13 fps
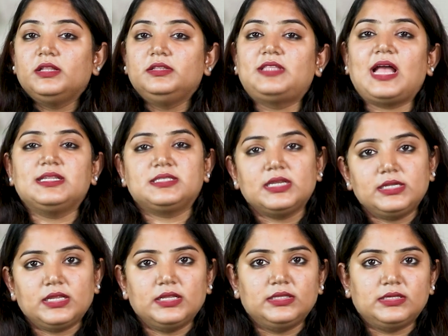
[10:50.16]
That's it
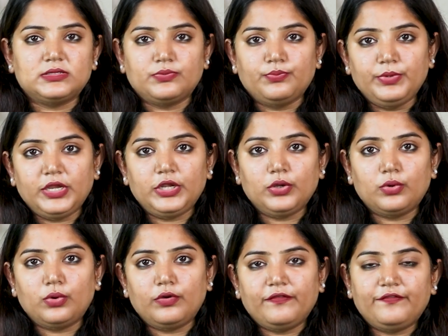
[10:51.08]
in this
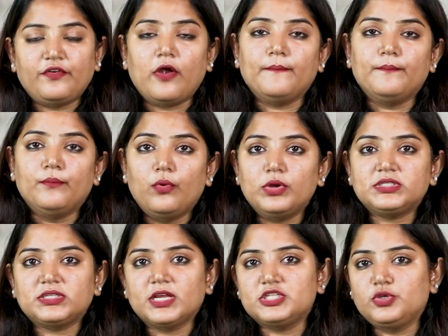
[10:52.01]
video. For more
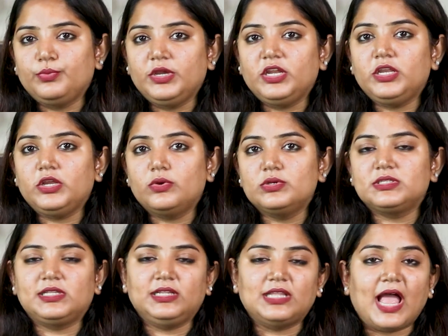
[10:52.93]
such
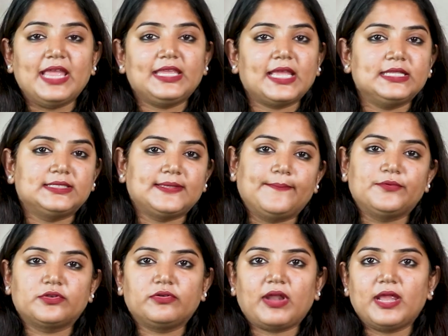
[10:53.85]
videos, like and
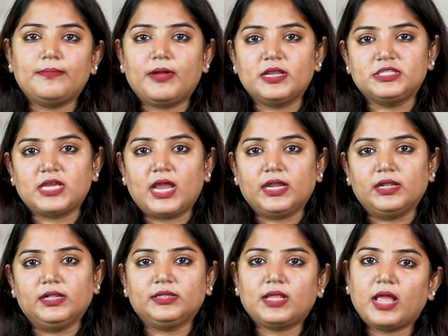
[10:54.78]
subscribe our
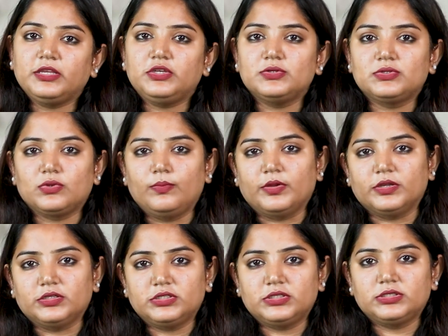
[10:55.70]
channel. Thank you so
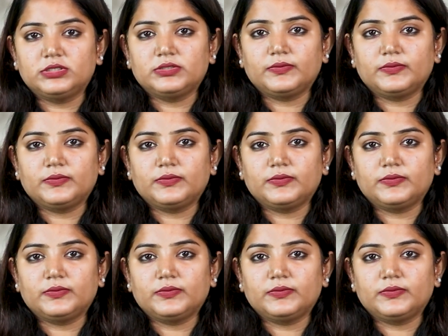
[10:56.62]
much.